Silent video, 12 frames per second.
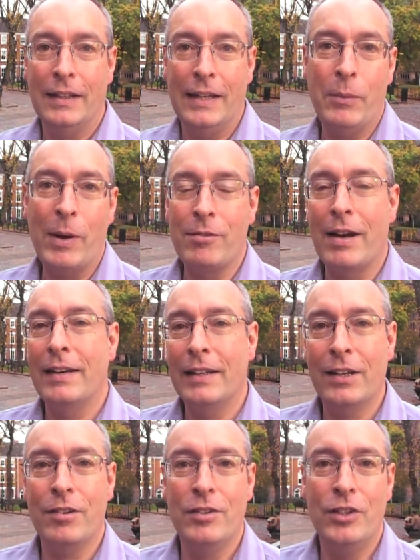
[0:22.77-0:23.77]
he went around
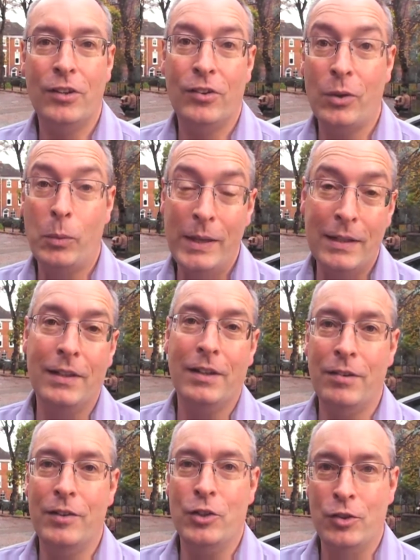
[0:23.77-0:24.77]
encouraging, so we
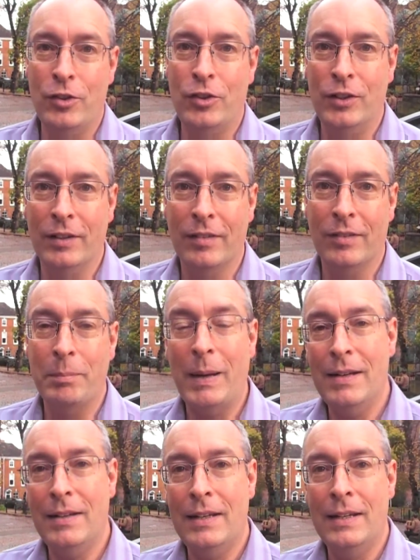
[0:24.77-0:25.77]
encourage Christians,
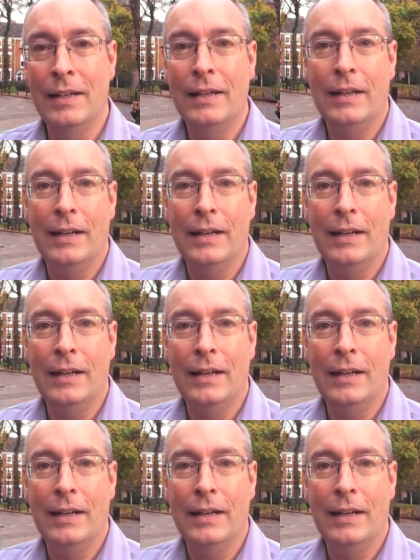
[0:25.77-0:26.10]
mainly